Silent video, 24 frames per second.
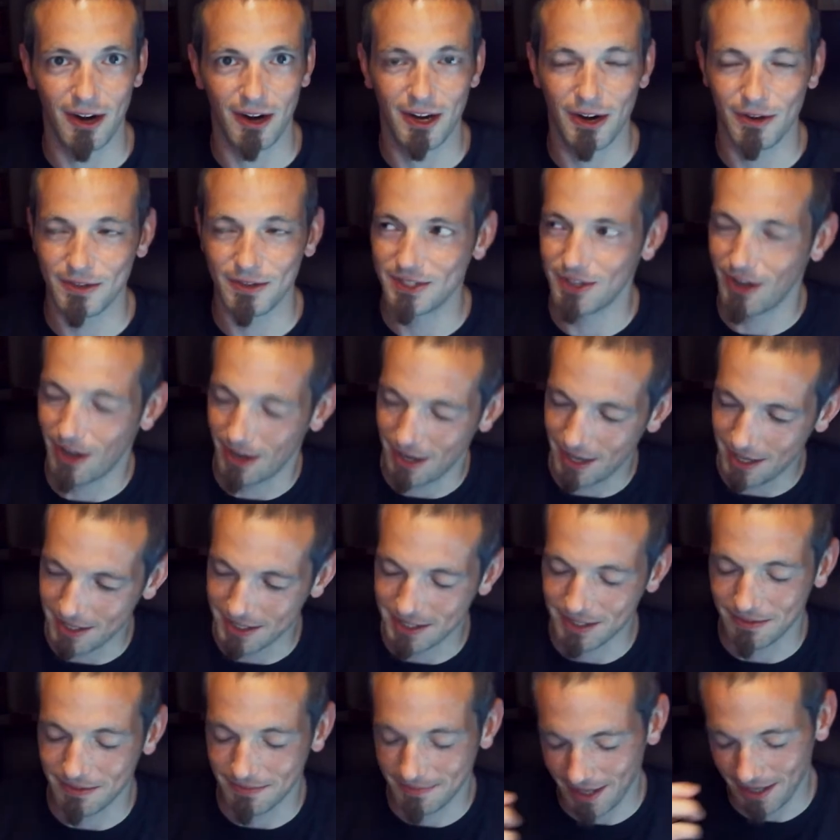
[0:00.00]
It's not
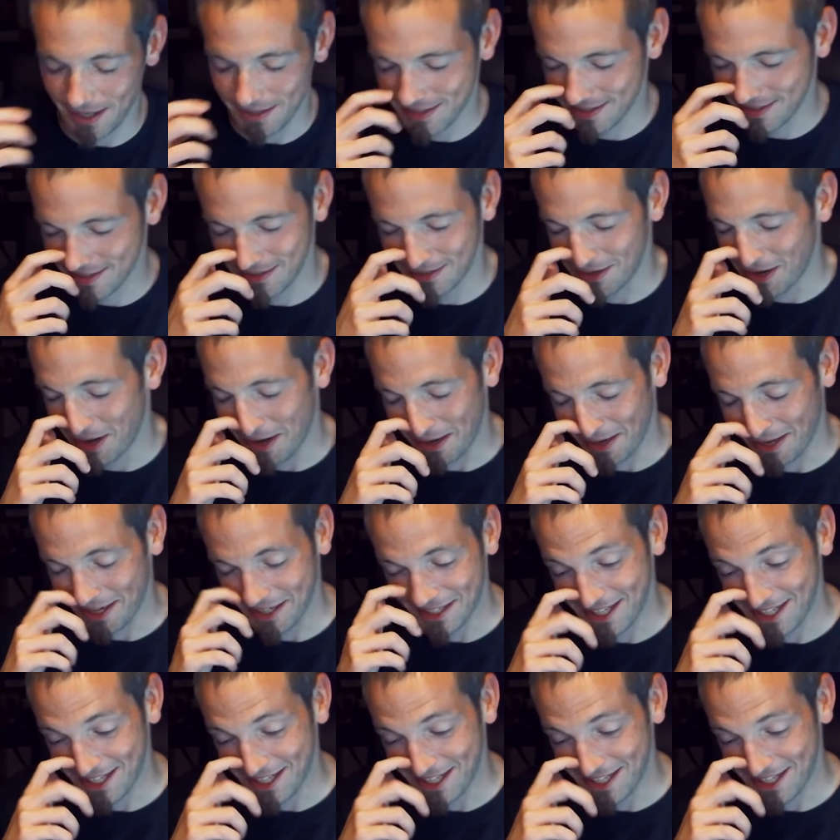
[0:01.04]
like